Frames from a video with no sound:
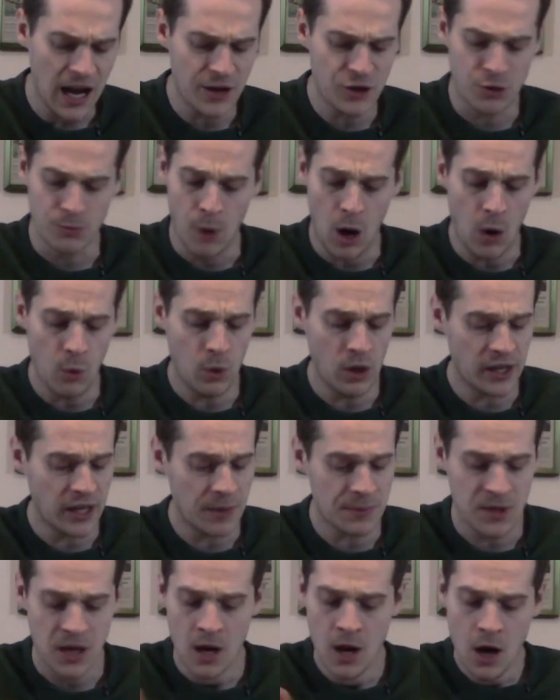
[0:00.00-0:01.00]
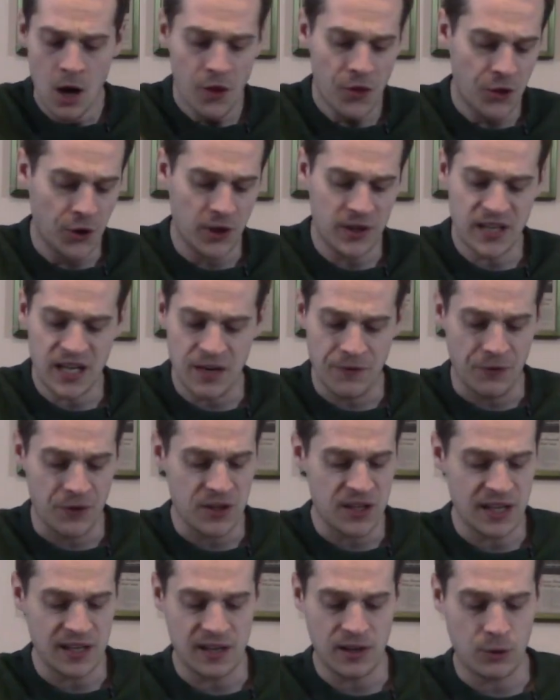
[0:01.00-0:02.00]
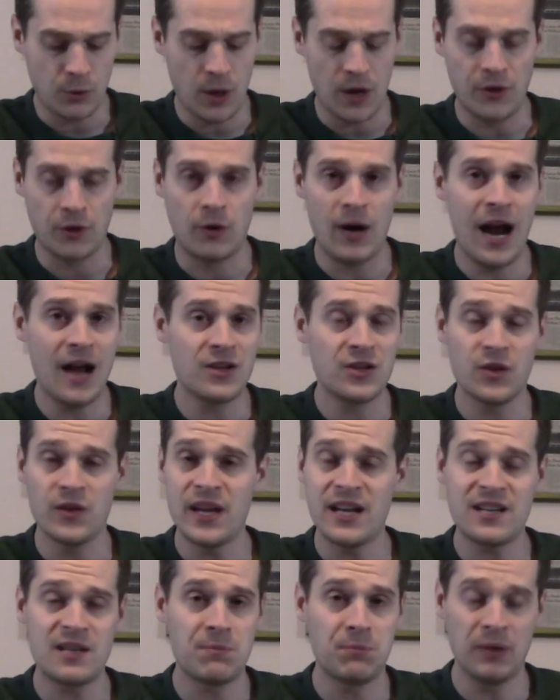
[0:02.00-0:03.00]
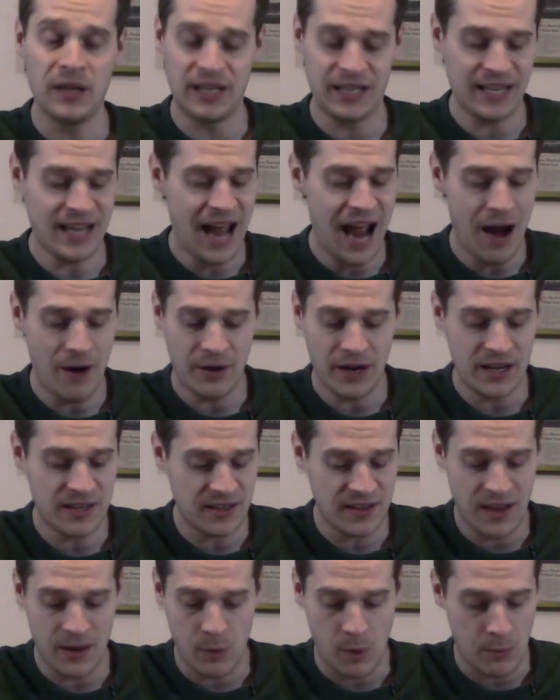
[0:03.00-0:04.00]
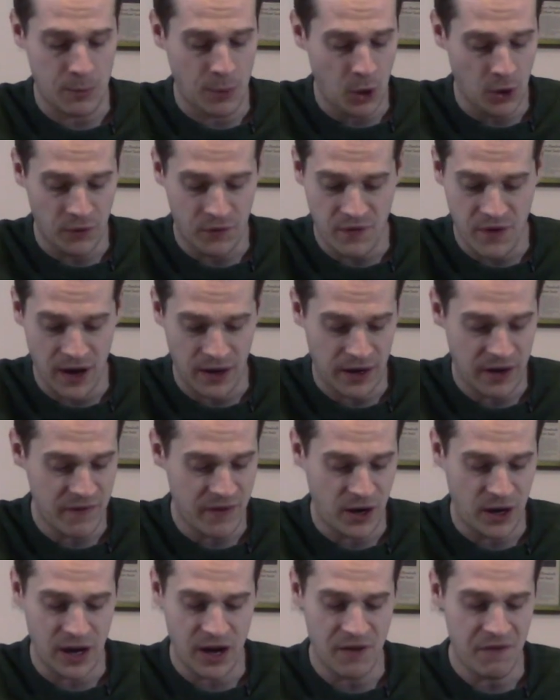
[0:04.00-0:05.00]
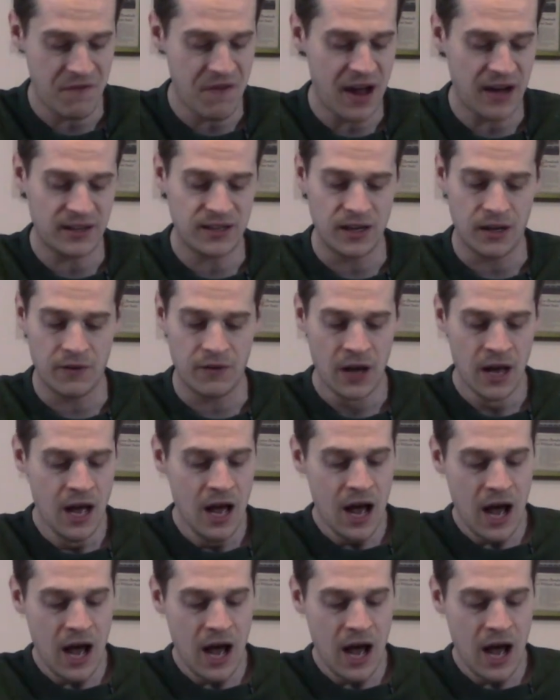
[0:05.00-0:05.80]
Jamal Williams, 13 for 63 on the ground, so they split carries, and they were both very, very effective.